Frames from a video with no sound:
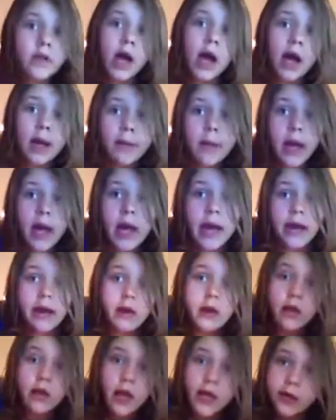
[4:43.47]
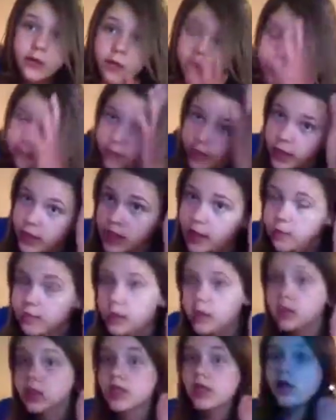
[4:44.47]
an iPad. I do have games
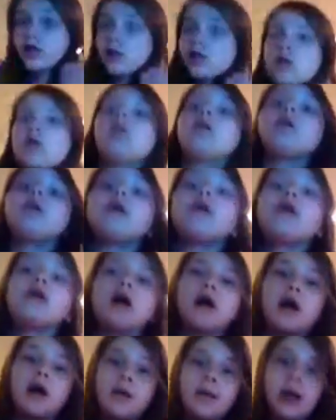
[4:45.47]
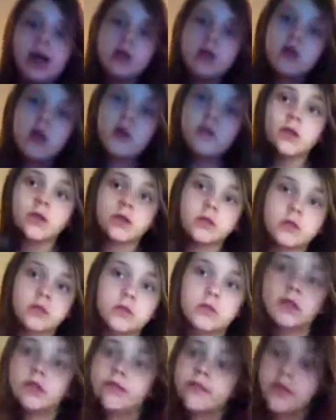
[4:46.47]
on there. I do have a
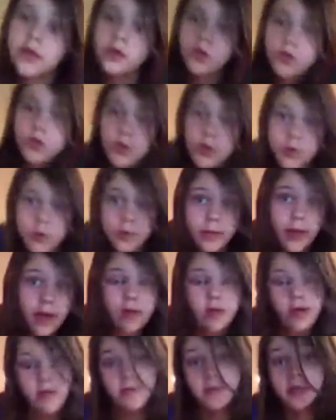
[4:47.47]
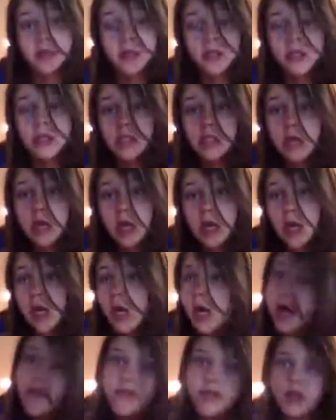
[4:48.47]
few cool Minecraft builds,
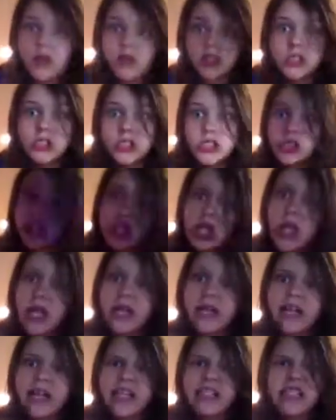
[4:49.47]
if anyone wants to see,